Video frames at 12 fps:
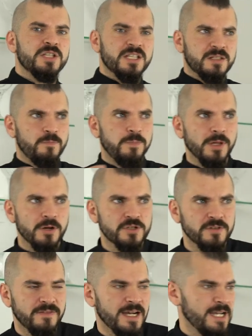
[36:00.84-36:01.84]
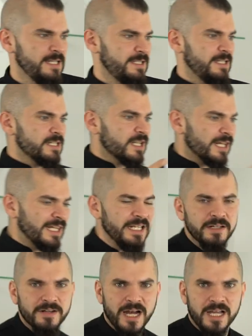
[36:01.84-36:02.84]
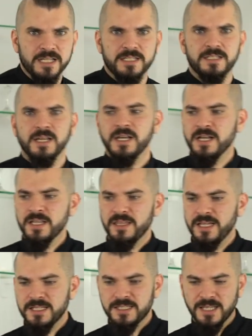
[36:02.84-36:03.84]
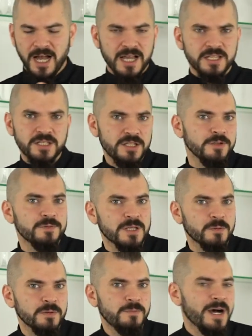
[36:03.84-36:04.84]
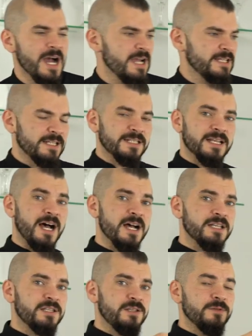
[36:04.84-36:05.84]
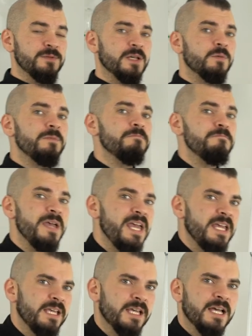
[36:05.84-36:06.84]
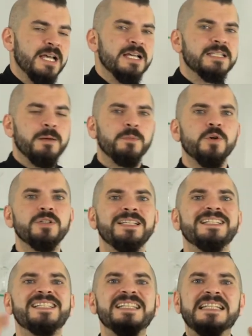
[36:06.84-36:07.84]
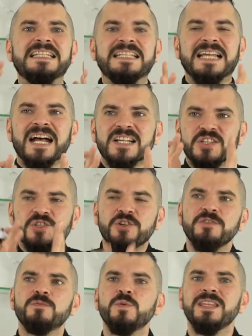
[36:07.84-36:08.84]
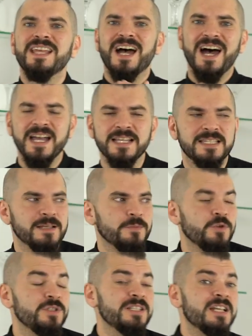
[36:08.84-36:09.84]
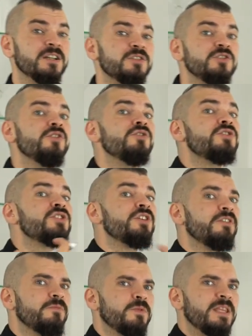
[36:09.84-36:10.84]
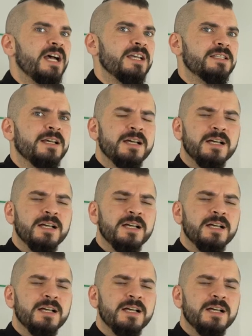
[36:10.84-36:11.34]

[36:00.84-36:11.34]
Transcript: there's blocks of ice, there's clear ice, there's ice cubes that we buy, there's ice cubes that we make. Some cocktails are served with ice, some cocktails are not served with ice.